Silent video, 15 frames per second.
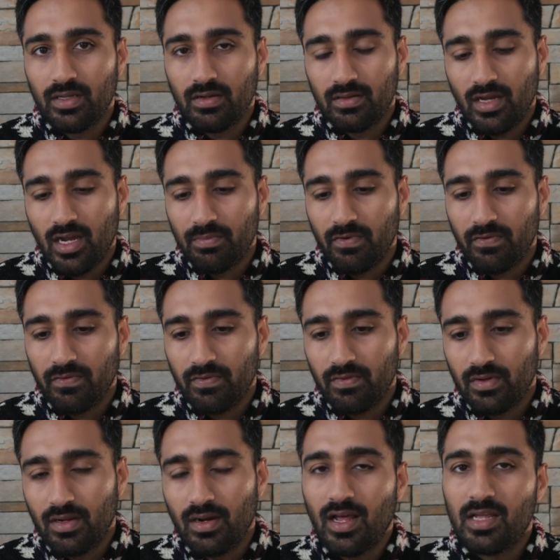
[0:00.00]
that type of
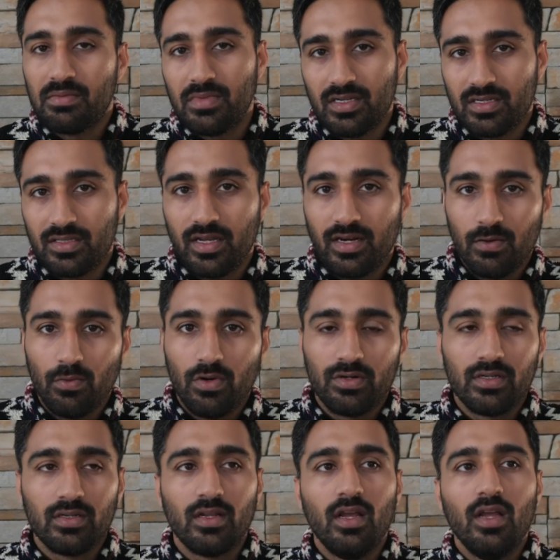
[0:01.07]
climax that I
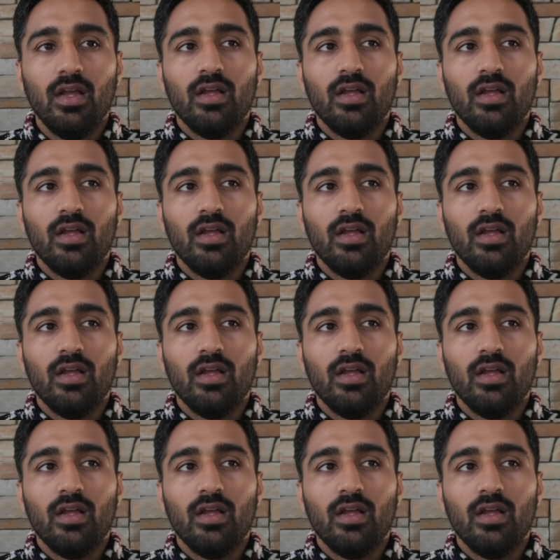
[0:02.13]
wanted.